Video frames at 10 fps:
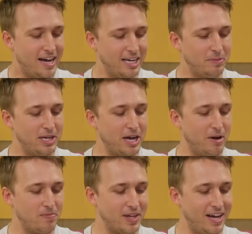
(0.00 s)
Okay. Here we
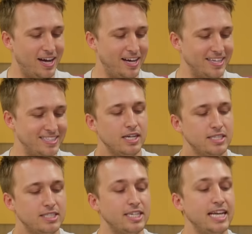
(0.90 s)
go.
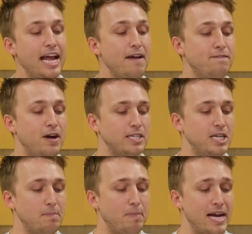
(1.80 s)
Today I
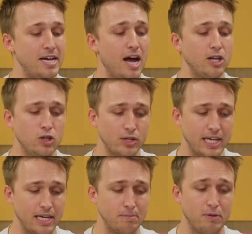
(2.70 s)
fucked up by not
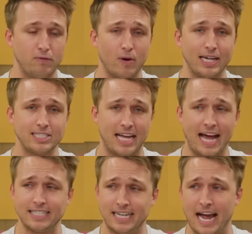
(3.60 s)
looking before I sat